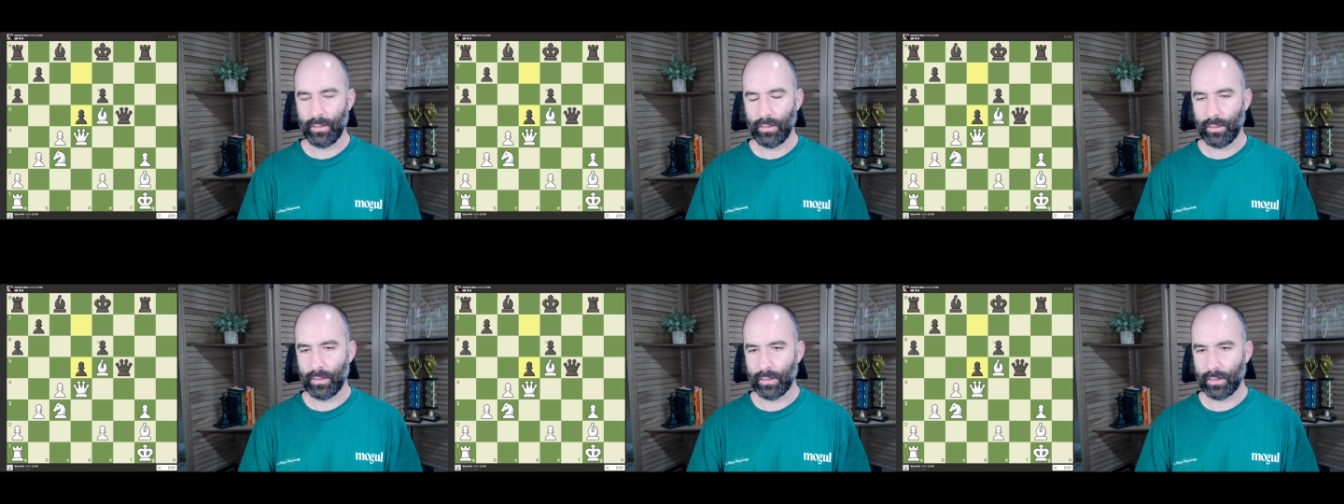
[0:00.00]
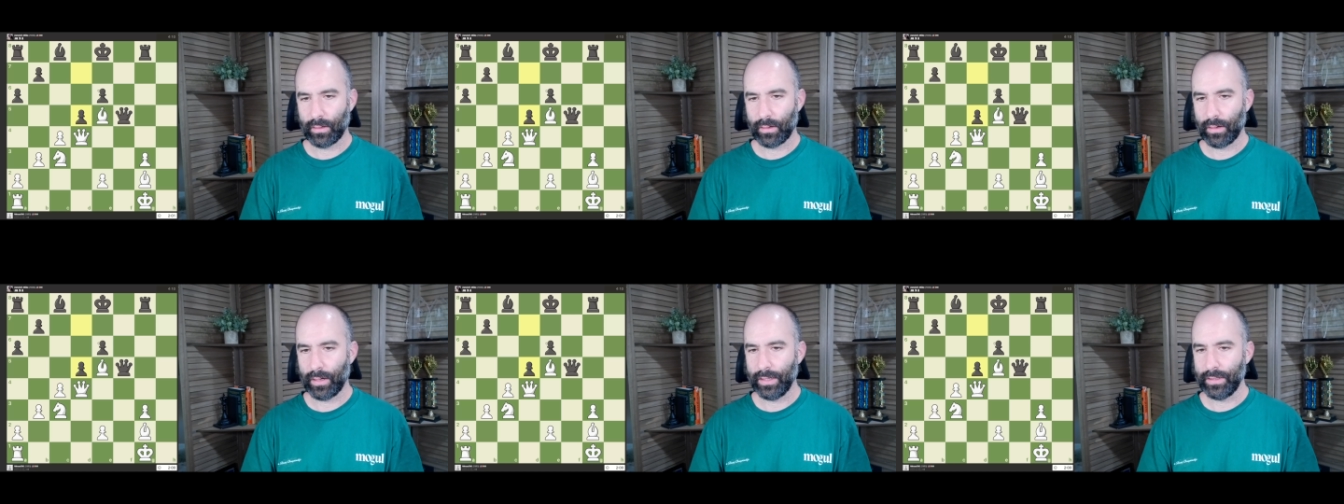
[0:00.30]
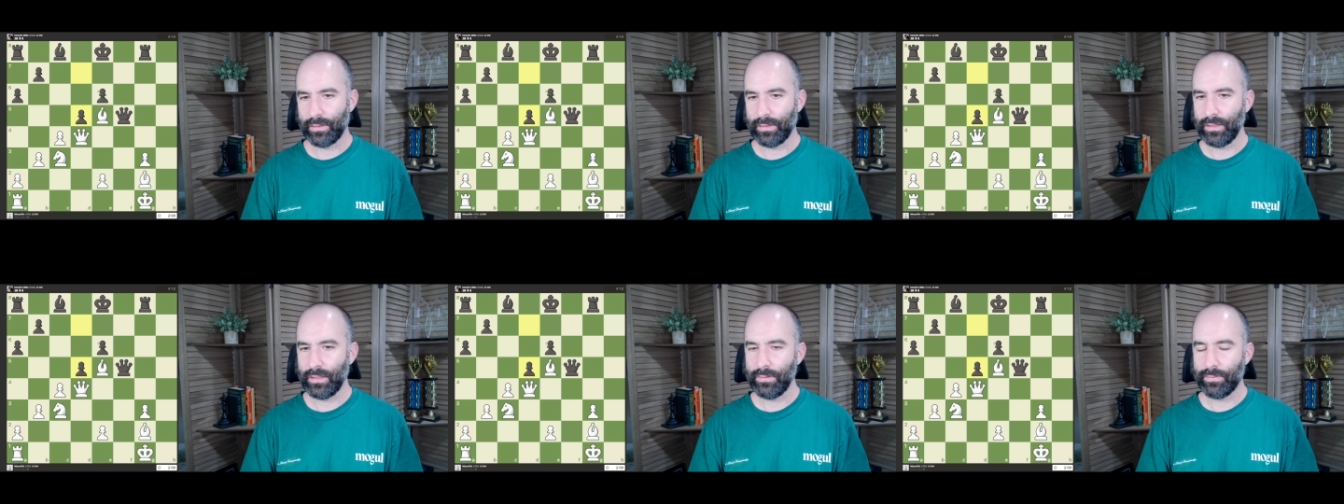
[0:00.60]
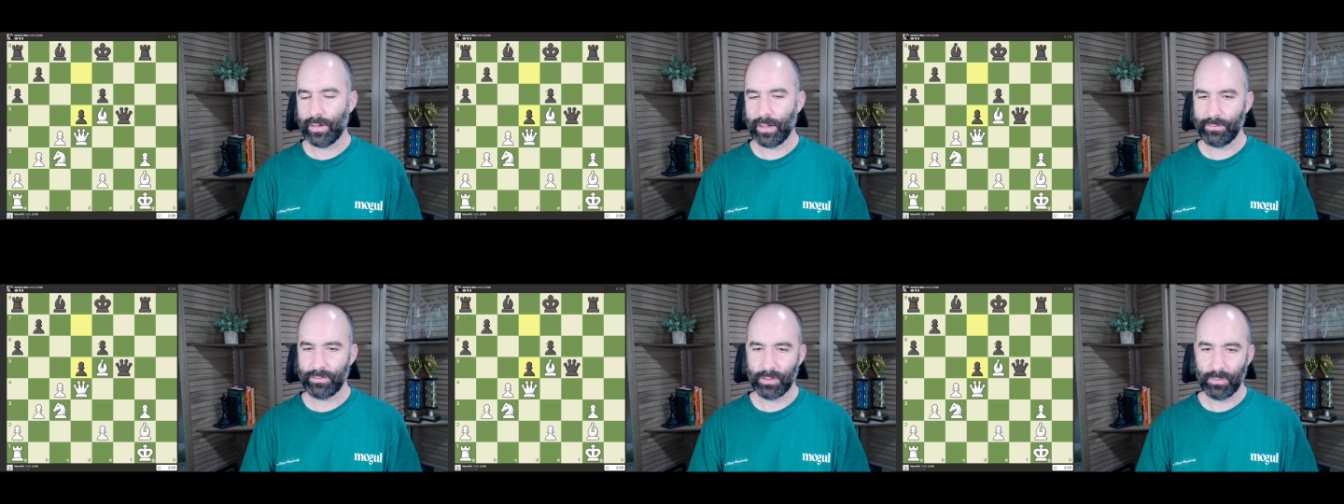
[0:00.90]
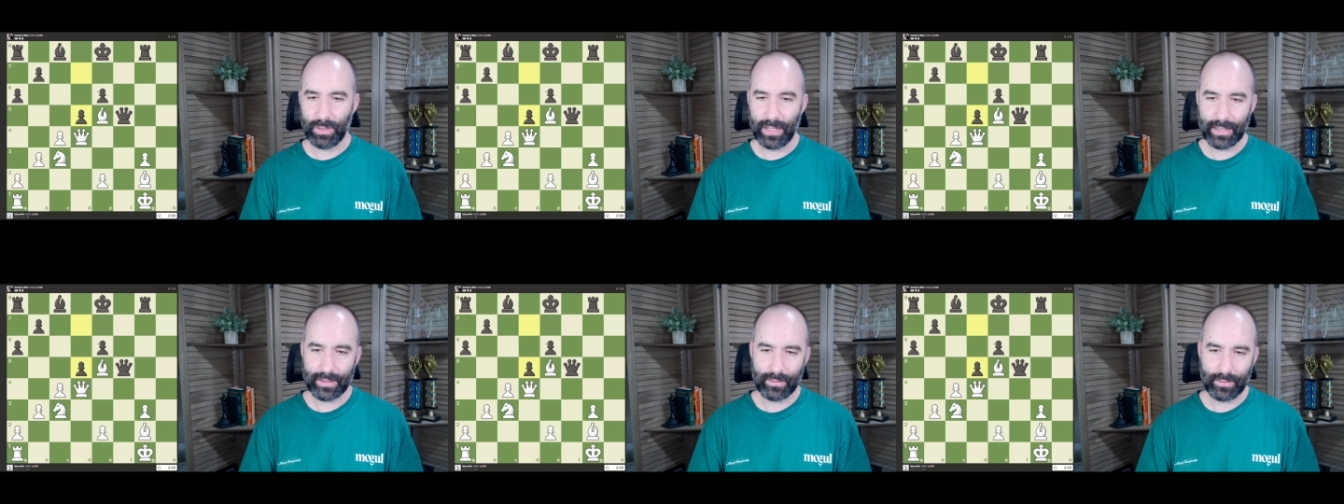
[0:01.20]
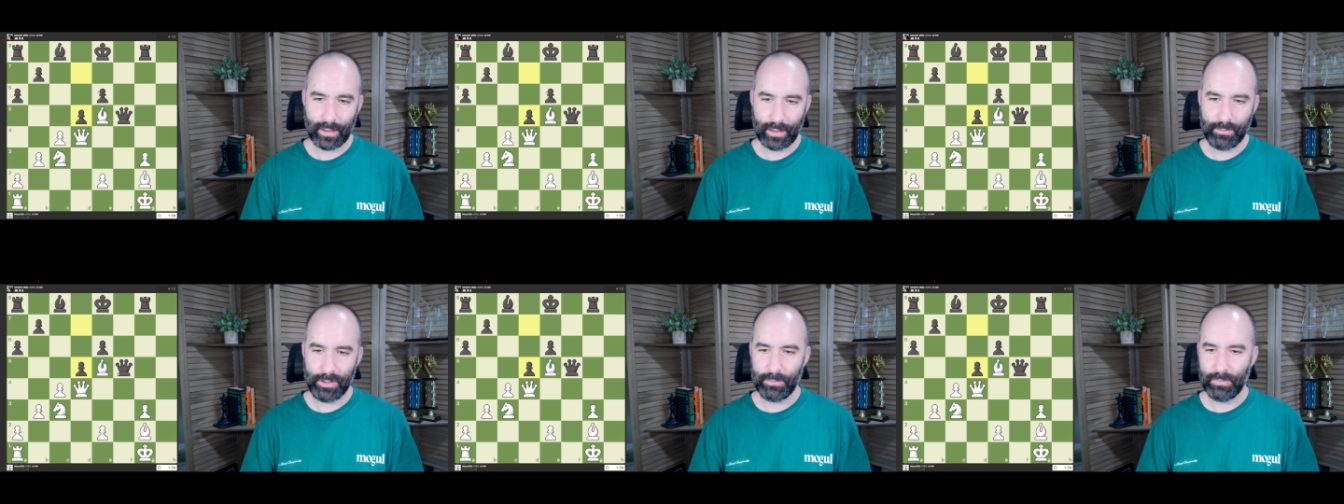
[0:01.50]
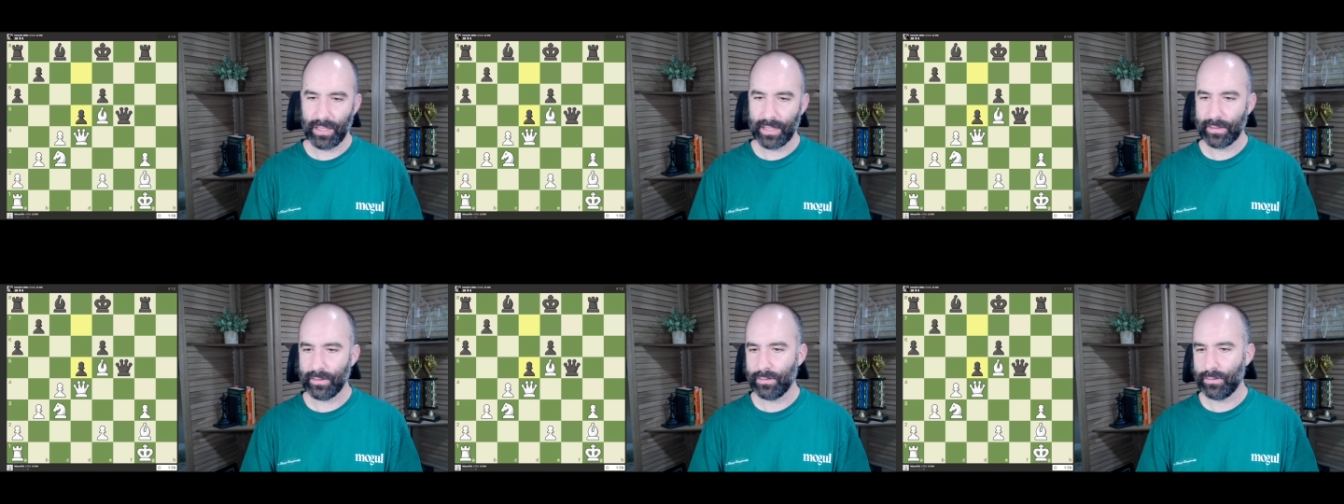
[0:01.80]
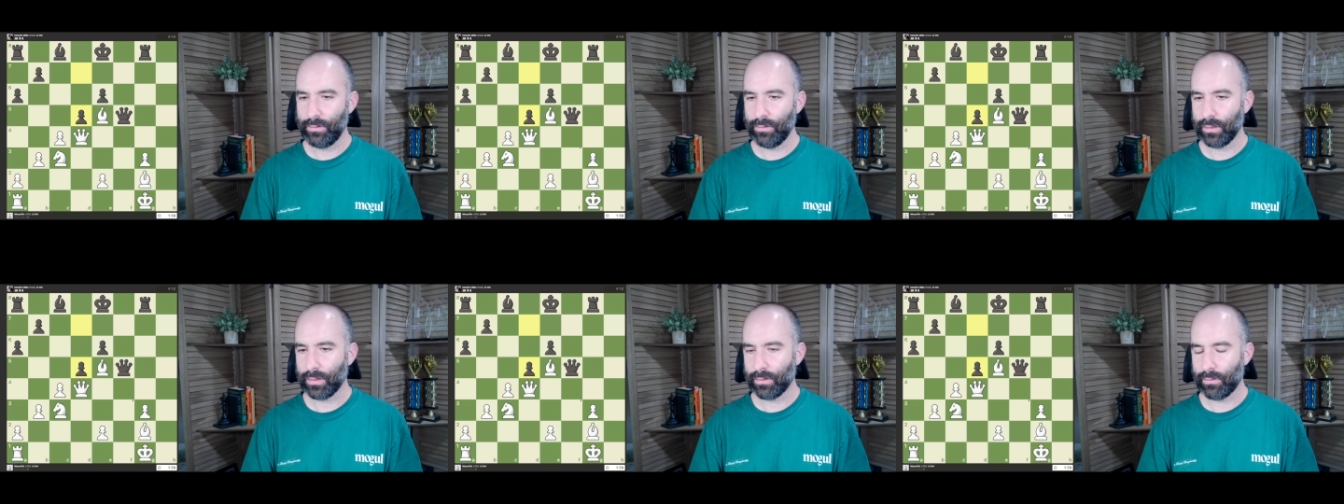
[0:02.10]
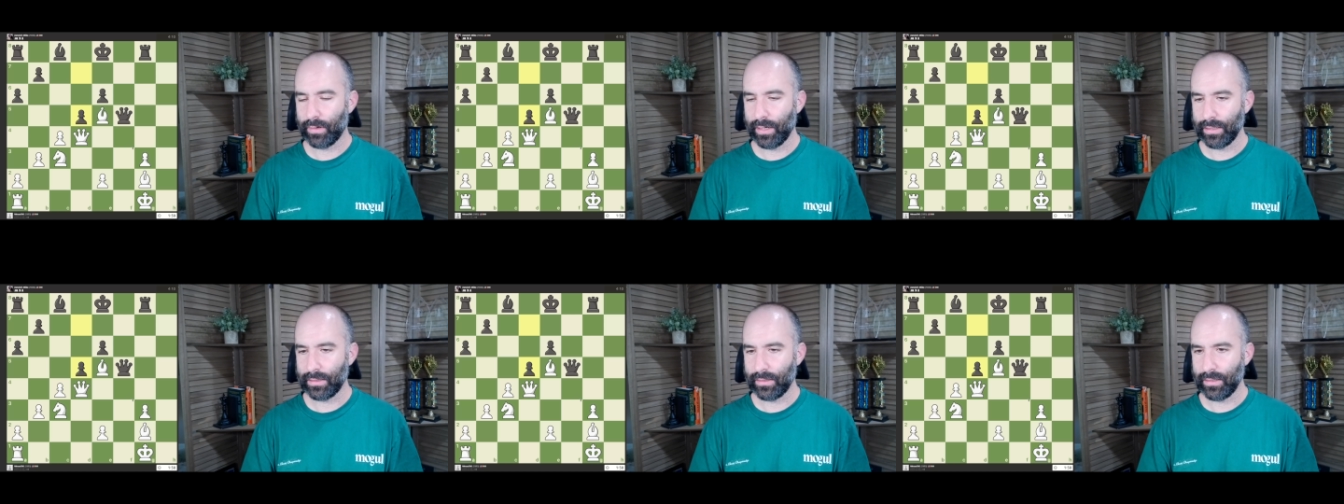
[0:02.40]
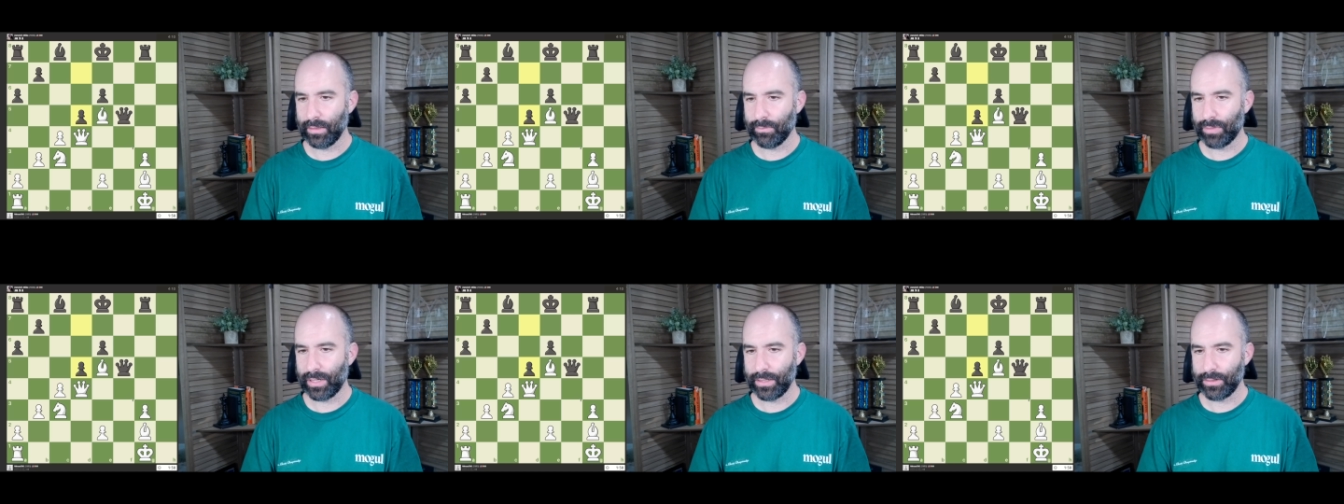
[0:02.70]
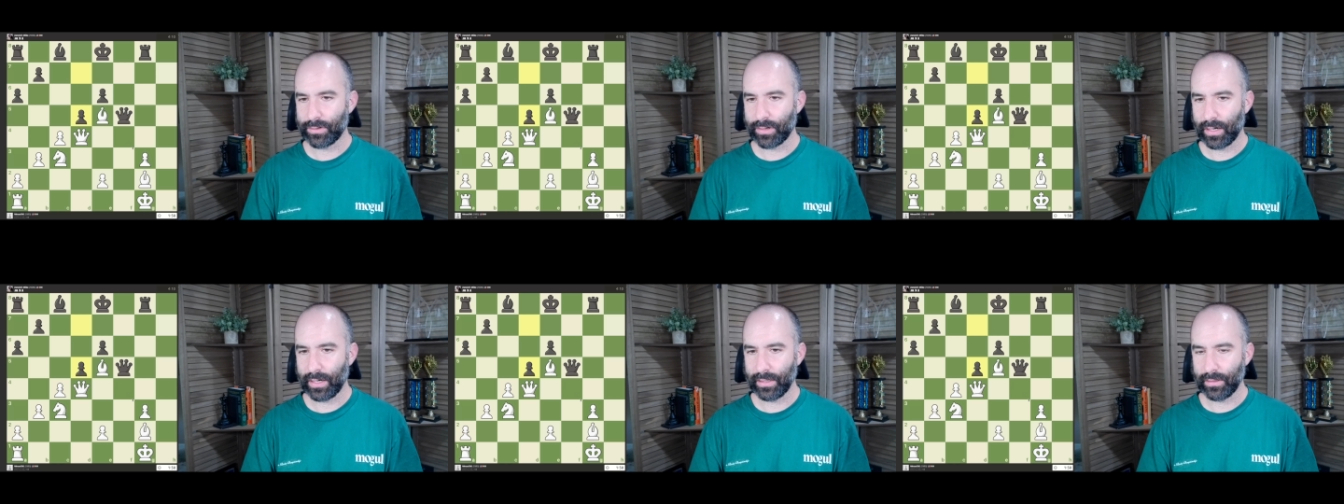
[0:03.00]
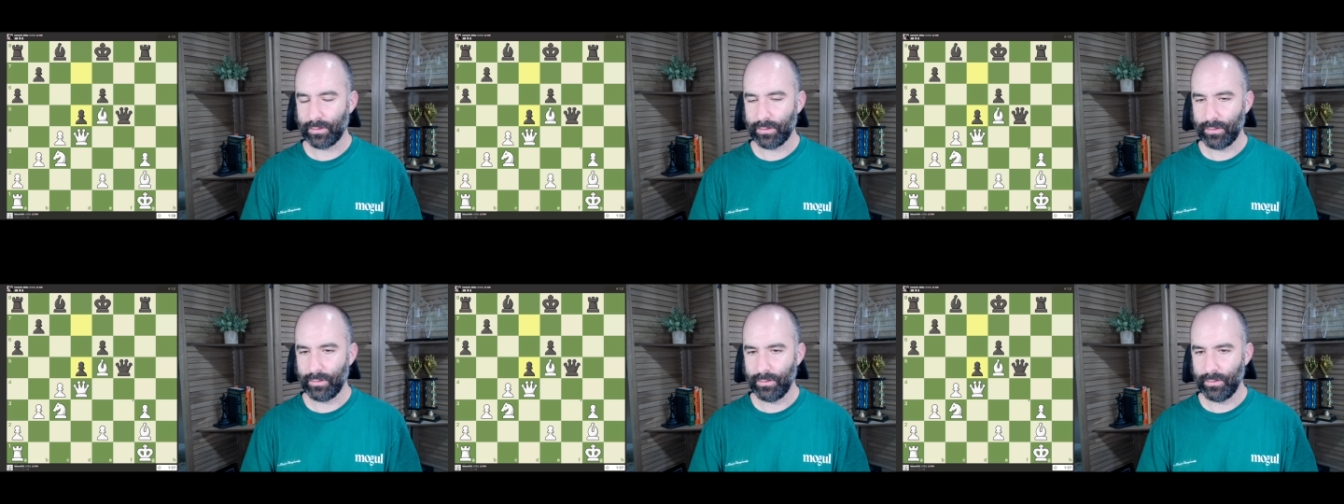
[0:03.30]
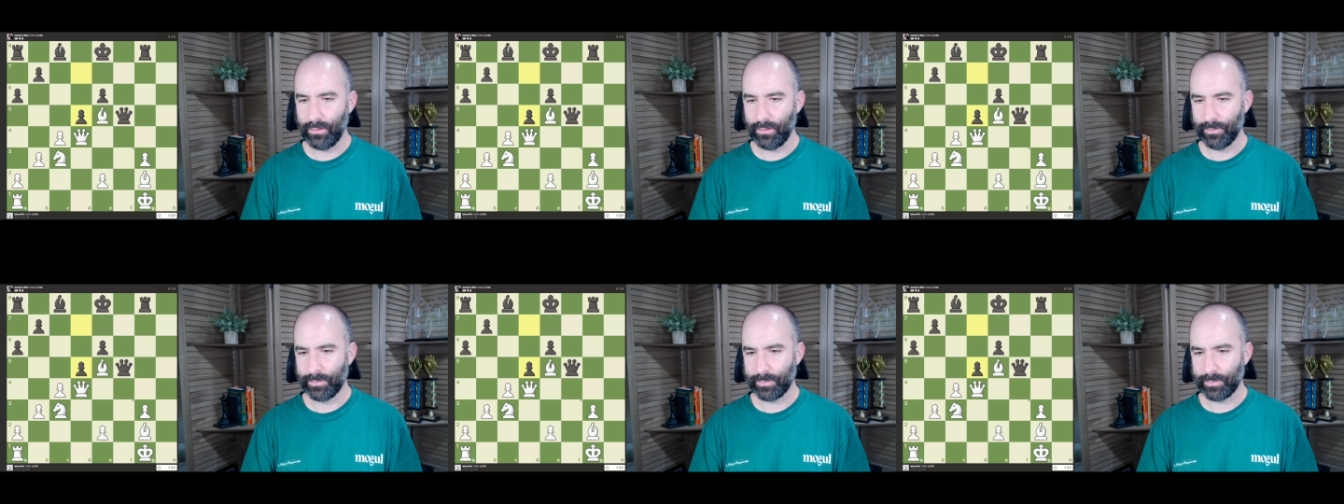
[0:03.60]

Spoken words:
All right, d5. So black is doing the right thing by trying to,